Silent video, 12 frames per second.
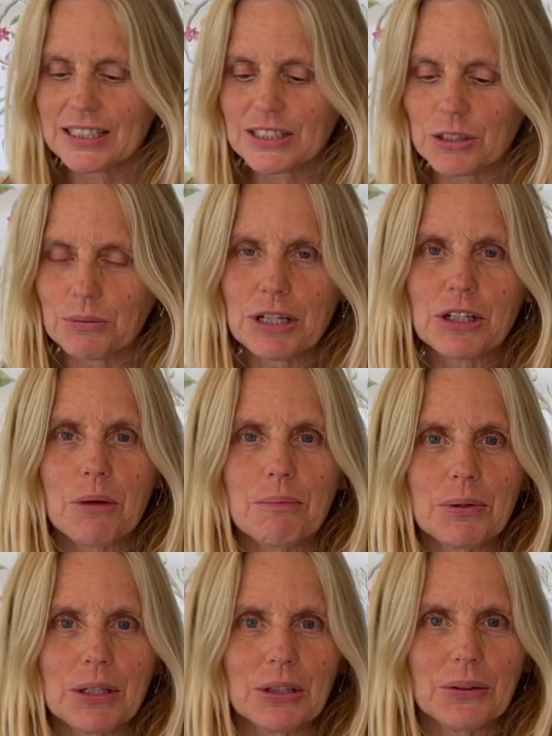So we're not
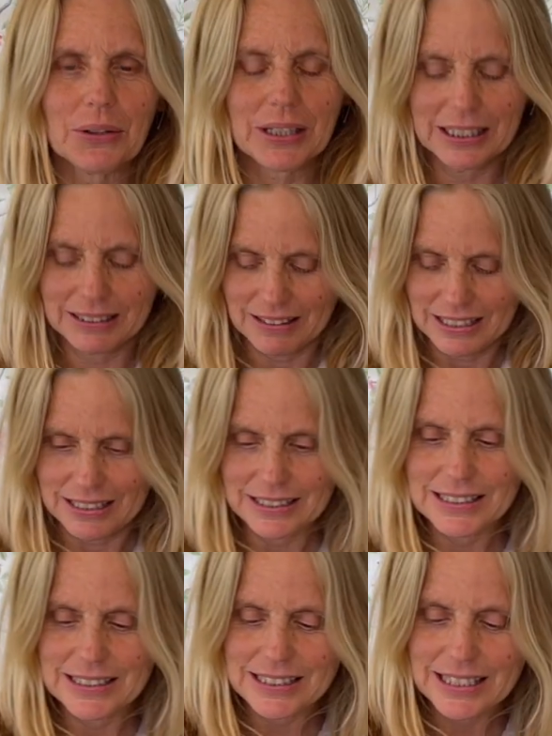putting oil in this.
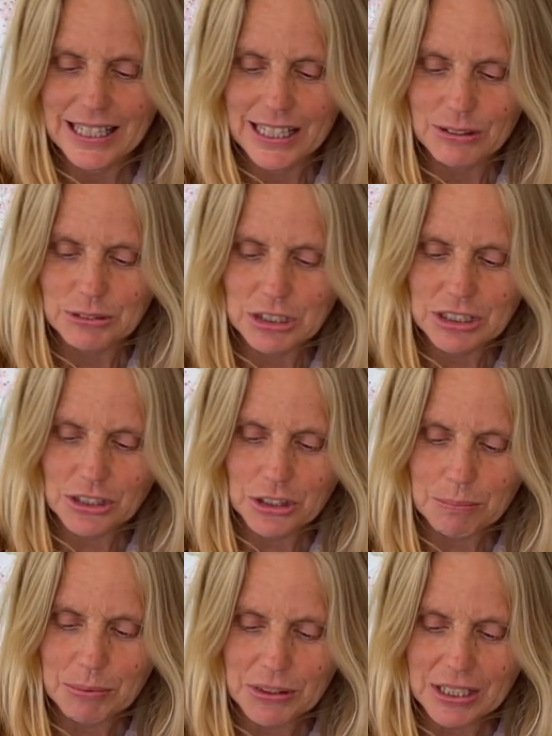We're just going
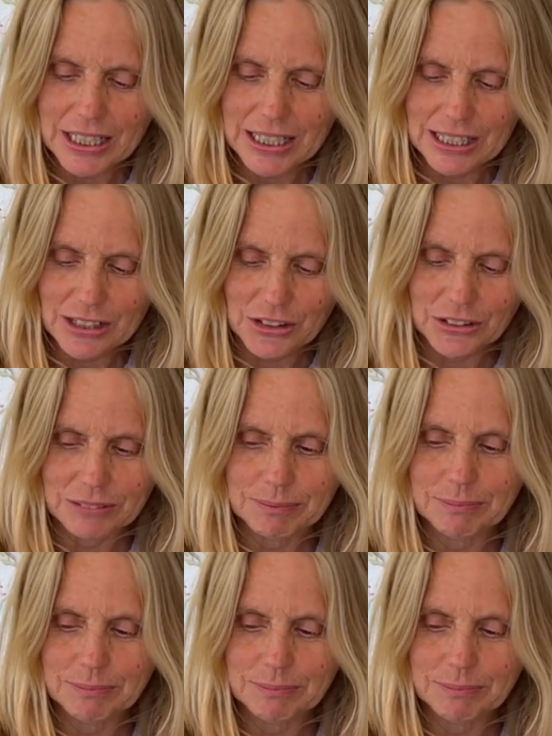to put the heat on.